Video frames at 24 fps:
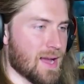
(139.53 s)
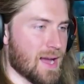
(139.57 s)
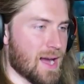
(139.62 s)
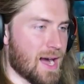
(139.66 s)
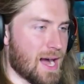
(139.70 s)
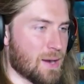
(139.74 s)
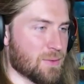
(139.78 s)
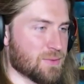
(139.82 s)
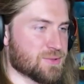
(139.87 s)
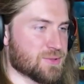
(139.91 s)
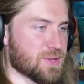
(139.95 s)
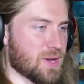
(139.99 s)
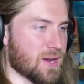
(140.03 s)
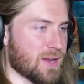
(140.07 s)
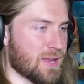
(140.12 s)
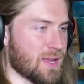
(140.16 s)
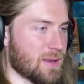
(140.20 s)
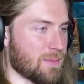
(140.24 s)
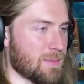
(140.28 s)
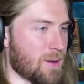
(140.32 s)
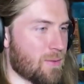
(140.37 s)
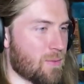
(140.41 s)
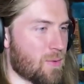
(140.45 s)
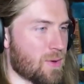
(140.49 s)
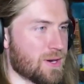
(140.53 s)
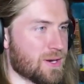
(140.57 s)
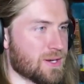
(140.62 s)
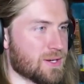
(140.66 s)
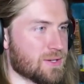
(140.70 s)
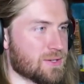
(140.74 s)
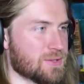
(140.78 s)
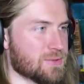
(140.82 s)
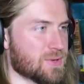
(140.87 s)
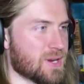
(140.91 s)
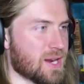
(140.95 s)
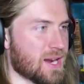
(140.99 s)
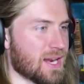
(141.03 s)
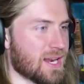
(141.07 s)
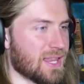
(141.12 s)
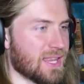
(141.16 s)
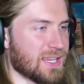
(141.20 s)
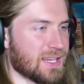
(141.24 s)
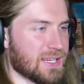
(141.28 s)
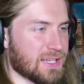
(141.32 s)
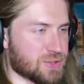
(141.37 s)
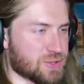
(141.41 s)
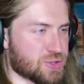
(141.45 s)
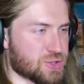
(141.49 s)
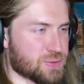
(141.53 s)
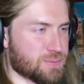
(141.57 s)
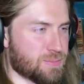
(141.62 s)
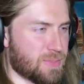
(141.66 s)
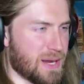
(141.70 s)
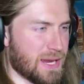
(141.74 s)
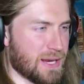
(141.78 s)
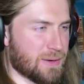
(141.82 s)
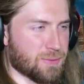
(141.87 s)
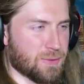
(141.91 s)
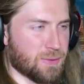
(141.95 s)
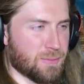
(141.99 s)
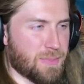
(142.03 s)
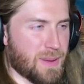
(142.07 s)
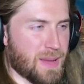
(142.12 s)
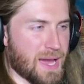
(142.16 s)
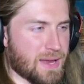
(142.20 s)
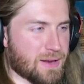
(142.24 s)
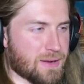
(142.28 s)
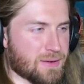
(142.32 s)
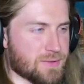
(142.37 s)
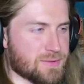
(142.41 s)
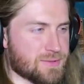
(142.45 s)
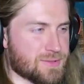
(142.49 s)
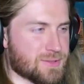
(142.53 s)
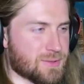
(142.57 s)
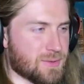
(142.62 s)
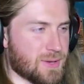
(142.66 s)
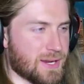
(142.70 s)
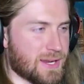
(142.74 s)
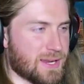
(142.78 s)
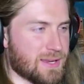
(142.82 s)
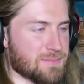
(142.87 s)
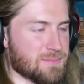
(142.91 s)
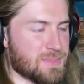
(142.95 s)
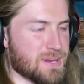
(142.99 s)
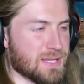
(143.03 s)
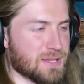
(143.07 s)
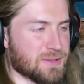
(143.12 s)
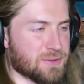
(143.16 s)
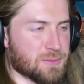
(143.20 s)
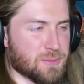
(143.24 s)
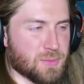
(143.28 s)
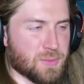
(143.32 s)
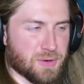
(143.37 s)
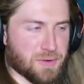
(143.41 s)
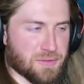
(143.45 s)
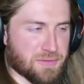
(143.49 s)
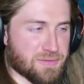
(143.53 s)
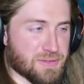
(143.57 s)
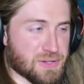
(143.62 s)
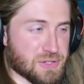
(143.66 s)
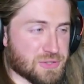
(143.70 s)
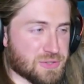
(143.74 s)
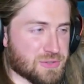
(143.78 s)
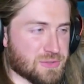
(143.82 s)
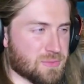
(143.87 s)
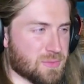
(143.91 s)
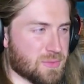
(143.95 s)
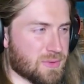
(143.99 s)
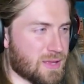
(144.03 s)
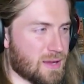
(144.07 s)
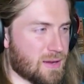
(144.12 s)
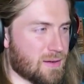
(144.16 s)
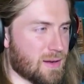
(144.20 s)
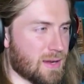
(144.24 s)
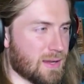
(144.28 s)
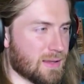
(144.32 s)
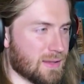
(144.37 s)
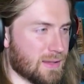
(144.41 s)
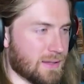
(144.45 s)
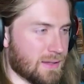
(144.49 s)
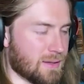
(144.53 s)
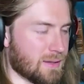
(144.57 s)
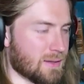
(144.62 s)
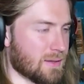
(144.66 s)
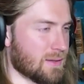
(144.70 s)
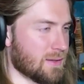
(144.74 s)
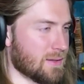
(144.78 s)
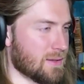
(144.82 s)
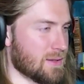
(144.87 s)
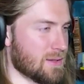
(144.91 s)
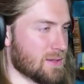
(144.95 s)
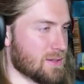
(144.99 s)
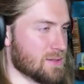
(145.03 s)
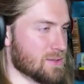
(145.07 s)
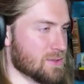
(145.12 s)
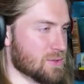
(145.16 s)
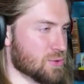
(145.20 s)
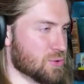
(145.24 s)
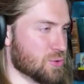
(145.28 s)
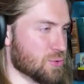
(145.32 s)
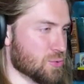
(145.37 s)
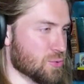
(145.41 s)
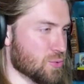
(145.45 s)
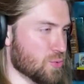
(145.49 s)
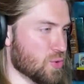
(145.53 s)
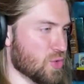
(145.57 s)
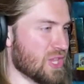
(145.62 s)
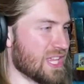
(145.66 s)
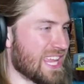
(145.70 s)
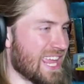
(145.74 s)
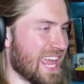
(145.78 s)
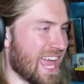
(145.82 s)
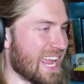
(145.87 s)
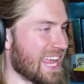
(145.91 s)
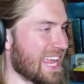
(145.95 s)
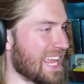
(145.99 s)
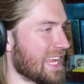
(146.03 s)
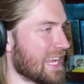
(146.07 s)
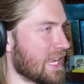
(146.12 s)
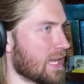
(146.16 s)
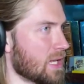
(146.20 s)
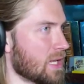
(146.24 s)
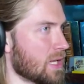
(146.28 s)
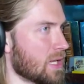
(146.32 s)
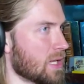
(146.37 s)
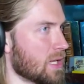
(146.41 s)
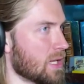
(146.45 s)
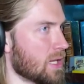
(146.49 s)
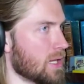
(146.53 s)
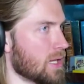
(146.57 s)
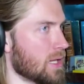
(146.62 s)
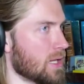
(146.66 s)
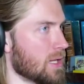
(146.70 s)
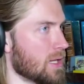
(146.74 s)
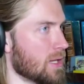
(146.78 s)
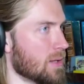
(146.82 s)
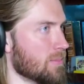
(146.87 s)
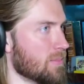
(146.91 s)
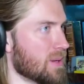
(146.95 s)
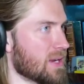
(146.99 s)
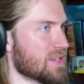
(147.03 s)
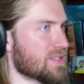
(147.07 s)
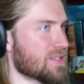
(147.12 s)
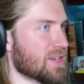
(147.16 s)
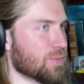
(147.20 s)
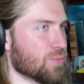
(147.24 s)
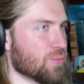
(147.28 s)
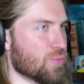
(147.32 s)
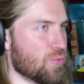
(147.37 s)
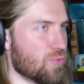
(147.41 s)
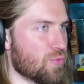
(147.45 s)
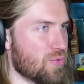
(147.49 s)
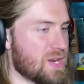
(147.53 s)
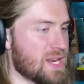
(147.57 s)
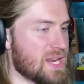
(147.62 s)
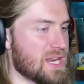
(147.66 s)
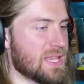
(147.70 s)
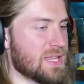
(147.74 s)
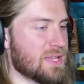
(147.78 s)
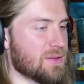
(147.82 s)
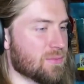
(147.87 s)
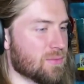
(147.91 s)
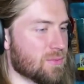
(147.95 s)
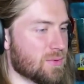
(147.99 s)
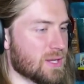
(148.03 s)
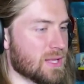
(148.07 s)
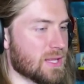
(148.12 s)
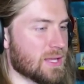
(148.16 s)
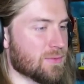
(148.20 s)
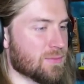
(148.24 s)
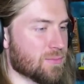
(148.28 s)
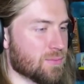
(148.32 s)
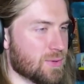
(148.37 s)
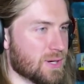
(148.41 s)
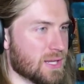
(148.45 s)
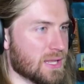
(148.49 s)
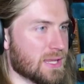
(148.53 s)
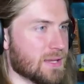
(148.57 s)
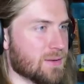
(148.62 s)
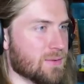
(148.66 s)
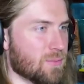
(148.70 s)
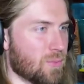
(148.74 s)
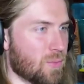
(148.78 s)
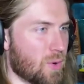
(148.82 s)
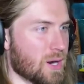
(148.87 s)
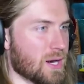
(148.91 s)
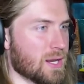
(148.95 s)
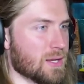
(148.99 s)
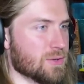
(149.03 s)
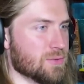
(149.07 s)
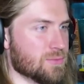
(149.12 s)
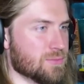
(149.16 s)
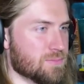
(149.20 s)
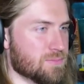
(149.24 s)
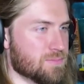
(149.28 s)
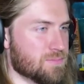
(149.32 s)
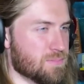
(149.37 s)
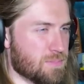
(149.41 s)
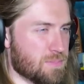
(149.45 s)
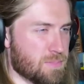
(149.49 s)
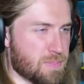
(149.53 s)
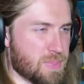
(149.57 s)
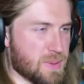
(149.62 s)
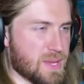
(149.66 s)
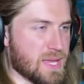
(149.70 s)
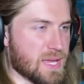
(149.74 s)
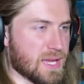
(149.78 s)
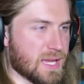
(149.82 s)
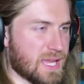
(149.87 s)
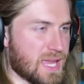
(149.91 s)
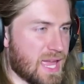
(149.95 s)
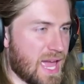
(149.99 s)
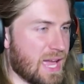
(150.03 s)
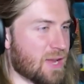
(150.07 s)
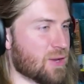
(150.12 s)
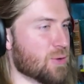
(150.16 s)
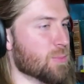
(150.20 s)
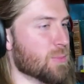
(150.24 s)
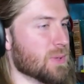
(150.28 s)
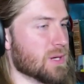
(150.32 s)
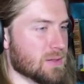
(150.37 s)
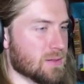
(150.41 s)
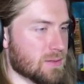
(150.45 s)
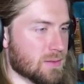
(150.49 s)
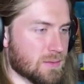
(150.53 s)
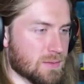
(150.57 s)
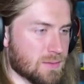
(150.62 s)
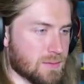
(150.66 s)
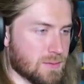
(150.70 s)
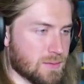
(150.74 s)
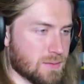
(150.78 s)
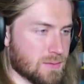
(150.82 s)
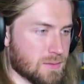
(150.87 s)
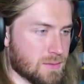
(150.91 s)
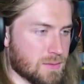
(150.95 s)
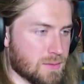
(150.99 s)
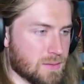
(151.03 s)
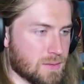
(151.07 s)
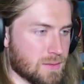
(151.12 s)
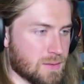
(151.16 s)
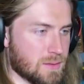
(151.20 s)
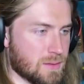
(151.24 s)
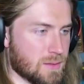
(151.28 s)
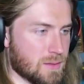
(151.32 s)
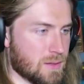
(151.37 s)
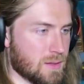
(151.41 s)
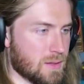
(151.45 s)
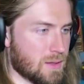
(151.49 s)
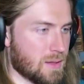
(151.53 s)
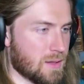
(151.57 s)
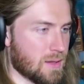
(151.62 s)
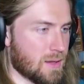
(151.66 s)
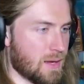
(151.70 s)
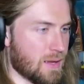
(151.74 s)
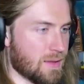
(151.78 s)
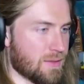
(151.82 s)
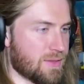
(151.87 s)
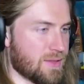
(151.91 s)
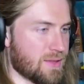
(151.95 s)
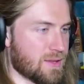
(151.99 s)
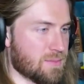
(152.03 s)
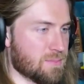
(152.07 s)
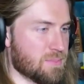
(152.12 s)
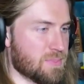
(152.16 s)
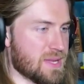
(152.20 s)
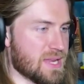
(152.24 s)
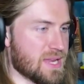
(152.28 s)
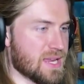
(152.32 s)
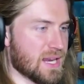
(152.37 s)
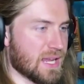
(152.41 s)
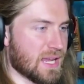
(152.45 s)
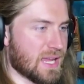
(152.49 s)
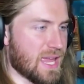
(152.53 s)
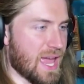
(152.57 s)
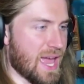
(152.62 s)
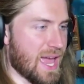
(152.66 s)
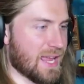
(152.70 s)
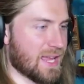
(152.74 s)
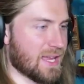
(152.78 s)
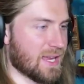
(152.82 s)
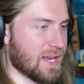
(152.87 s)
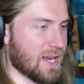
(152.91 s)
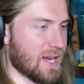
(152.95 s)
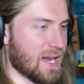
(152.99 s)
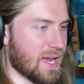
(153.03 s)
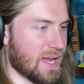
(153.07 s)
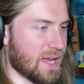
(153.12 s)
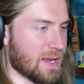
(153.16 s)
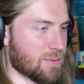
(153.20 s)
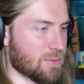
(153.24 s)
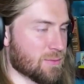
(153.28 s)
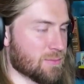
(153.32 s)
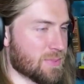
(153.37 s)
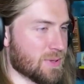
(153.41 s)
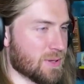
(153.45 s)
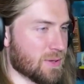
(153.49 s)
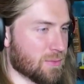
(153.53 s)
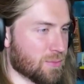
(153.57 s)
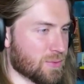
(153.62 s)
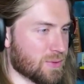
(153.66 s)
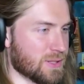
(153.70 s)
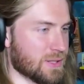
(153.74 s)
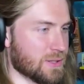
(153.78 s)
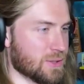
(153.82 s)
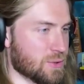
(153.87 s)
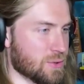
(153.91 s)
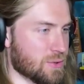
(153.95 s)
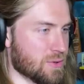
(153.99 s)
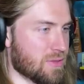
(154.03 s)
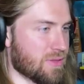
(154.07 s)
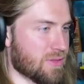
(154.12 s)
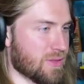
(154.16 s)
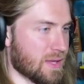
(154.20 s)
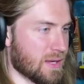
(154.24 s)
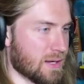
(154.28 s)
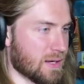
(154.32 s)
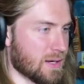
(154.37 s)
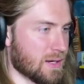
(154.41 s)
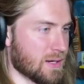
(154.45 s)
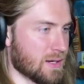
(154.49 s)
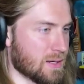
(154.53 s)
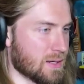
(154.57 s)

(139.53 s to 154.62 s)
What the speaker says: I was talking about wanting to do kind of like a spiral pattern so I can be a little more efficient with how I like do the kegging, because I really, really, really want to be a kegman. I think being a keg guy would be a really good thing.